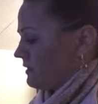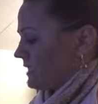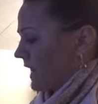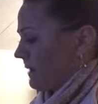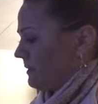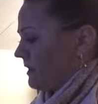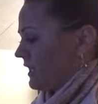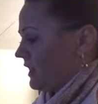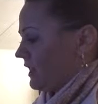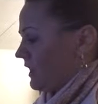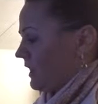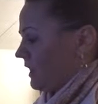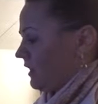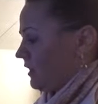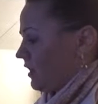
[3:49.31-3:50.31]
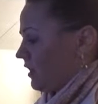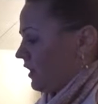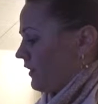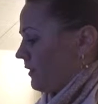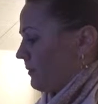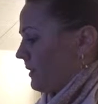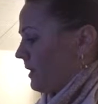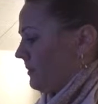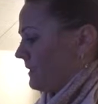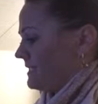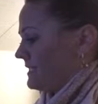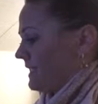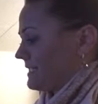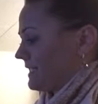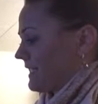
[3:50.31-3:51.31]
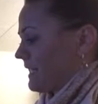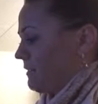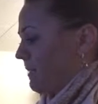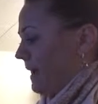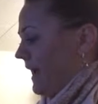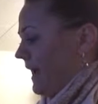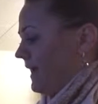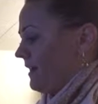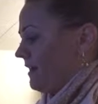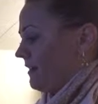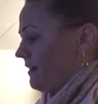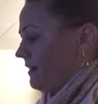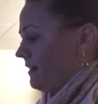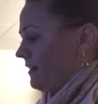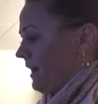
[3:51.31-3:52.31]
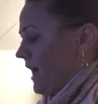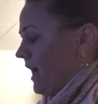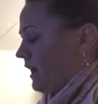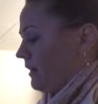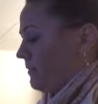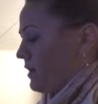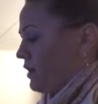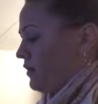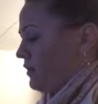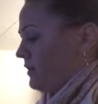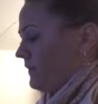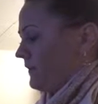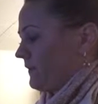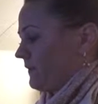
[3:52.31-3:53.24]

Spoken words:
type anything on the pump, it says keypad lock mode.